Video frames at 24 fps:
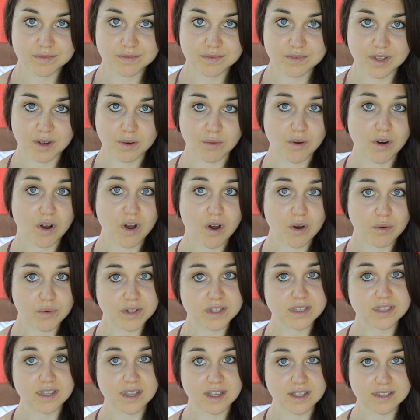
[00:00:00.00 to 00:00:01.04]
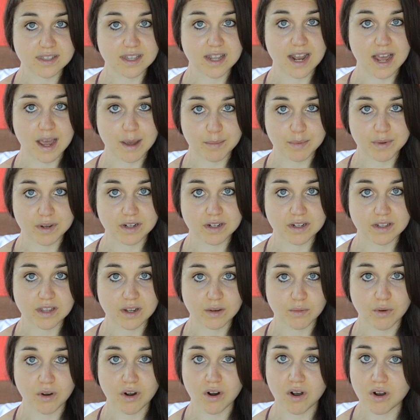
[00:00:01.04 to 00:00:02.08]
There were always things that happened. There
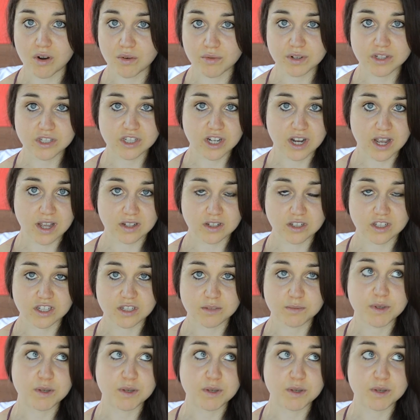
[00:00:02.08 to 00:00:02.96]
were always challenges.